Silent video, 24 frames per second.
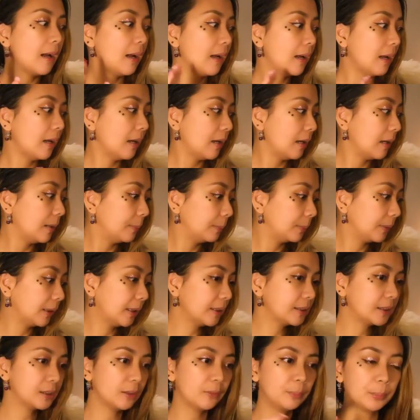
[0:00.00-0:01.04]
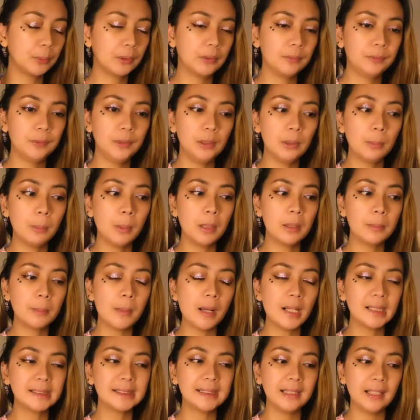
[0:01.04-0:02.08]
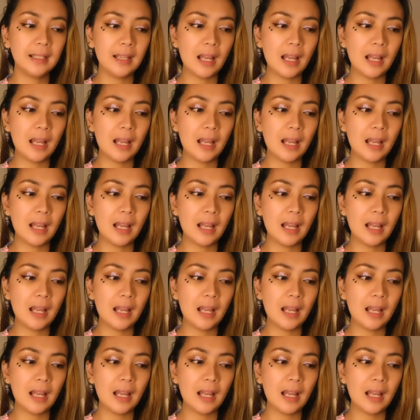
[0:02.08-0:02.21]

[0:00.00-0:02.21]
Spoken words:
lots of perfume unboxing.